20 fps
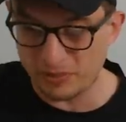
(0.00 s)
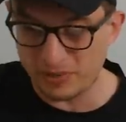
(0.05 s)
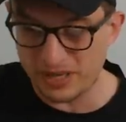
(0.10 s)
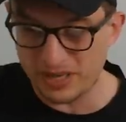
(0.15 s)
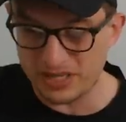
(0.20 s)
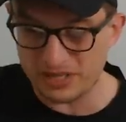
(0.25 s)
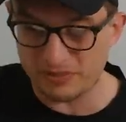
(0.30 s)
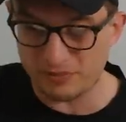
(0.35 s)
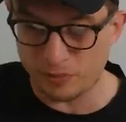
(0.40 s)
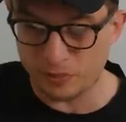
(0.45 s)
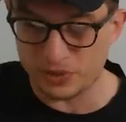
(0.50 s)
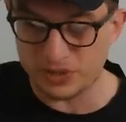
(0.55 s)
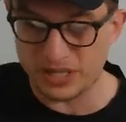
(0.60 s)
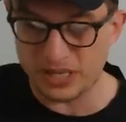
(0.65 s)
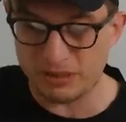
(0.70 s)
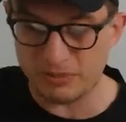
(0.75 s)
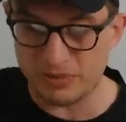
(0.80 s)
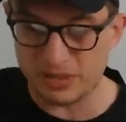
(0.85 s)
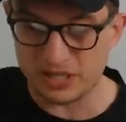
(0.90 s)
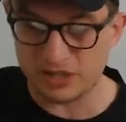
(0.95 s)
He's
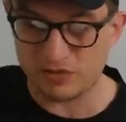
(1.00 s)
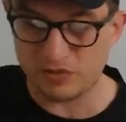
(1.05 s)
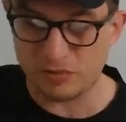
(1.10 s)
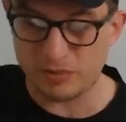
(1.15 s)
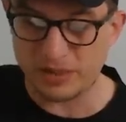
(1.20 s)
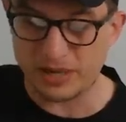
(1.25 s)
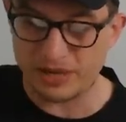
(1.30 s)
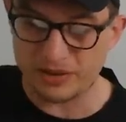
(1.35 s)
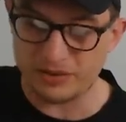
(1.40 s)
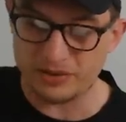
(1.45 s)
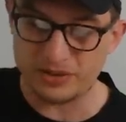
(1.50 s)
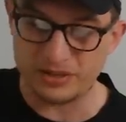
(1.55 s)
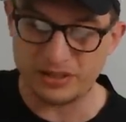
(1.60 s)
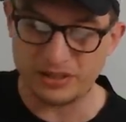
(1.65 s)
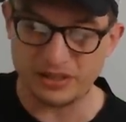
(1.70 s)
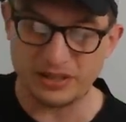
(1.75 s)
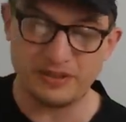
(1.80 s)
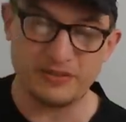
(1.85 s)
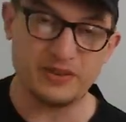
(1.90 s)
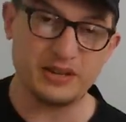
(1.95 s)
14 missed from
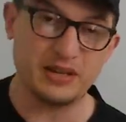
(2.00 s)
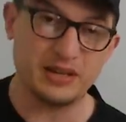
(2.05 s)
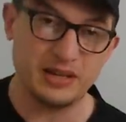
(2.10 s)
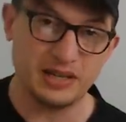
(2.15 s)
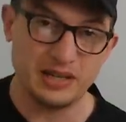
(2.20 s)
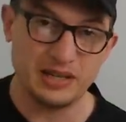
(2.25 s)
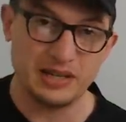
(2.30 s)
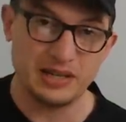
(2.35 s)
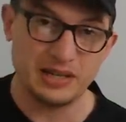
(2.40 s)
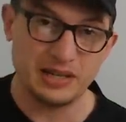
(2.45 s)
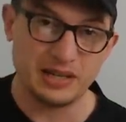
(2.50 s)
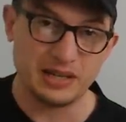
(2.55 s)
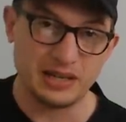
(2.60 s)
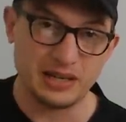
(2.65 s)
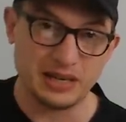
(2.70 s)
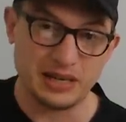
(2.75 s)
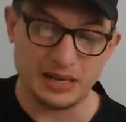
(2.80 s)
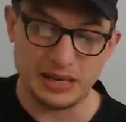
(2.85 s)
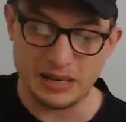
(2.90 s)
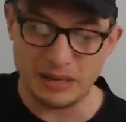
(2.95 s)
111
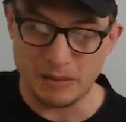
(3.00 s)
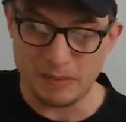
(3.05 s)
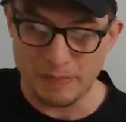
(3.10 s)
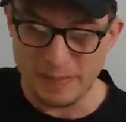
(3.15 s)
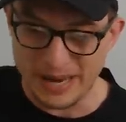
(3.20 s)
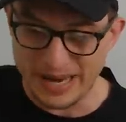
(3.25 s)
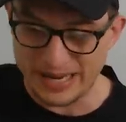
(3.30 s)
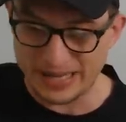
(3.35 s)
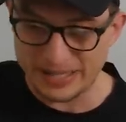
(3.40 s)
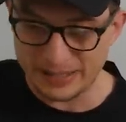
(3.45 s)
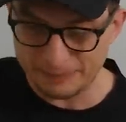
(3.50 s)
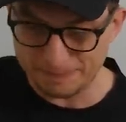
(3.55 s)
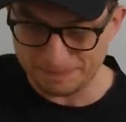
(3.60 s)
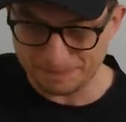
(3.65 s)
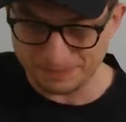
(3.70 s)
made.